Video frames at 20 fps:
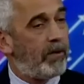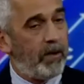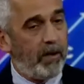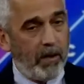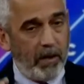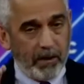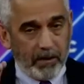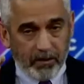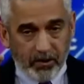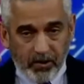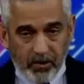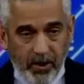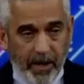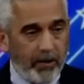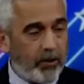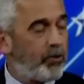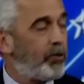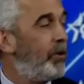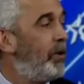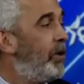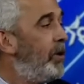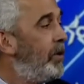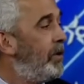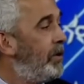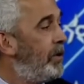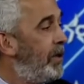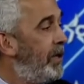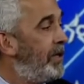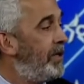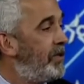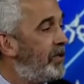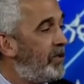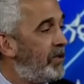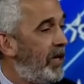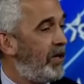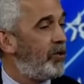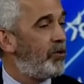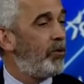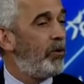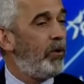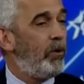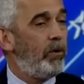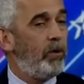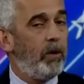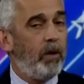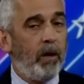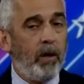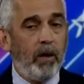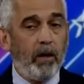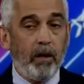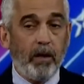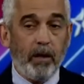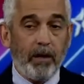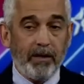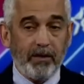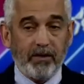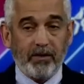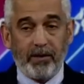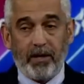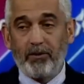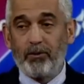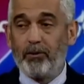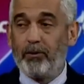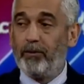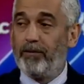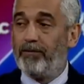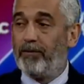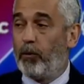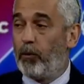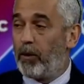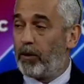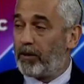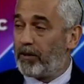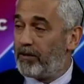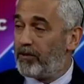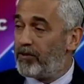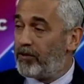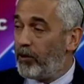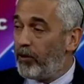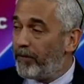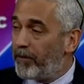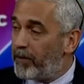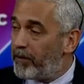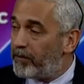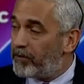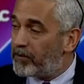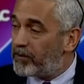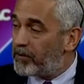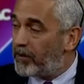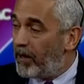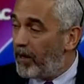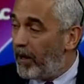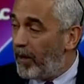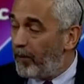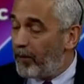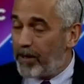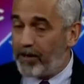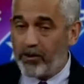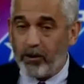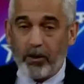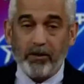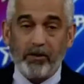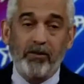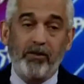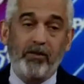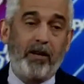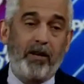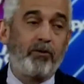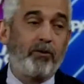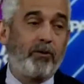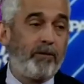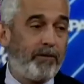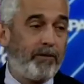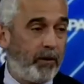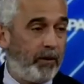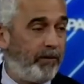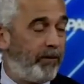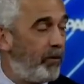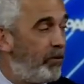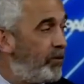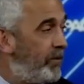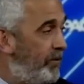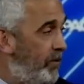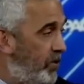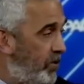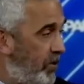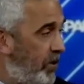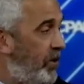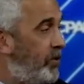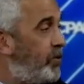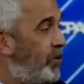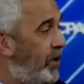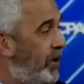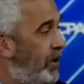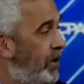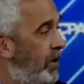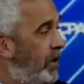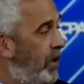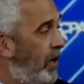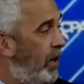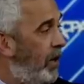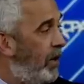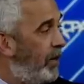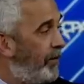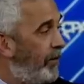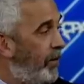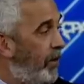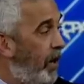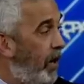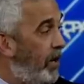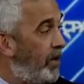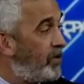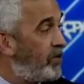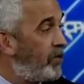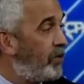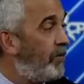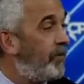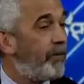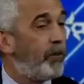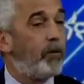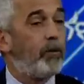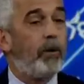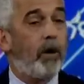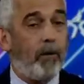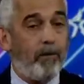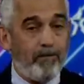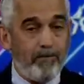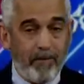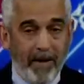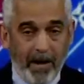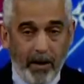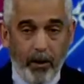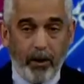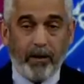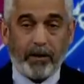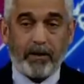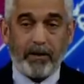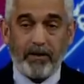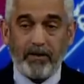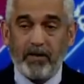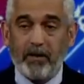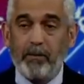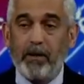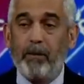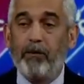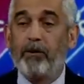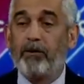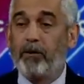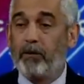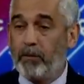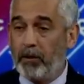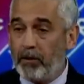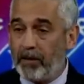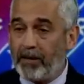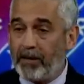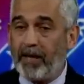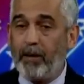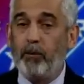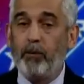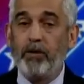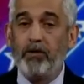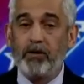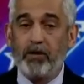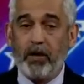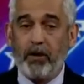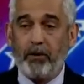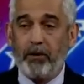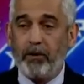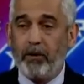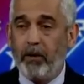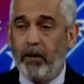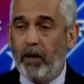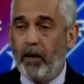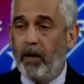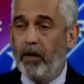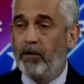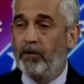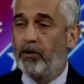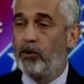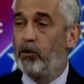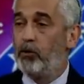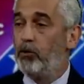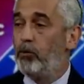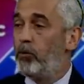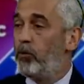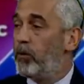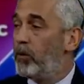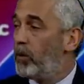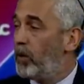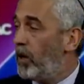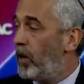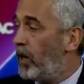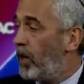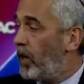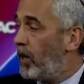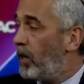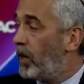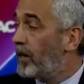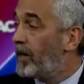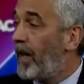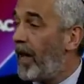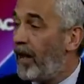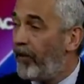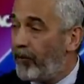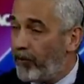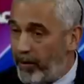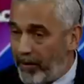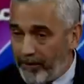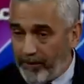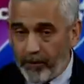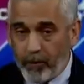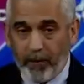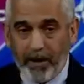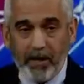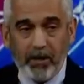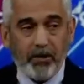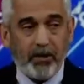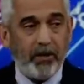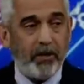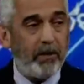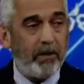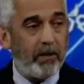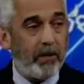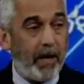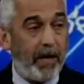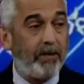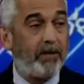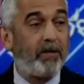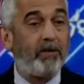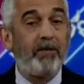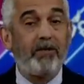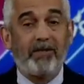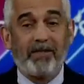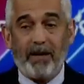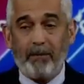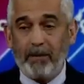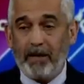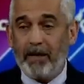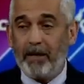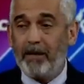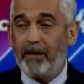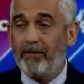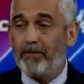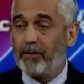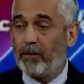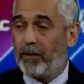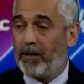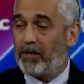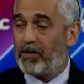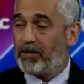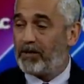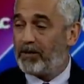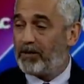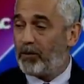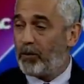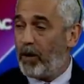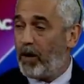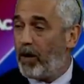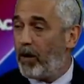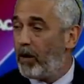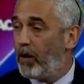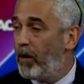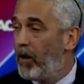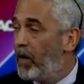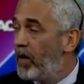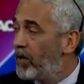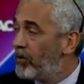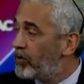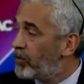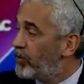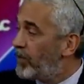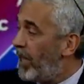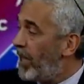central. It is central. It is central for conservatives, but it's also central for the future of this country. For us, for Americans to be able to communicate with each other, to gather information, and to disseminate information as well. So Kash,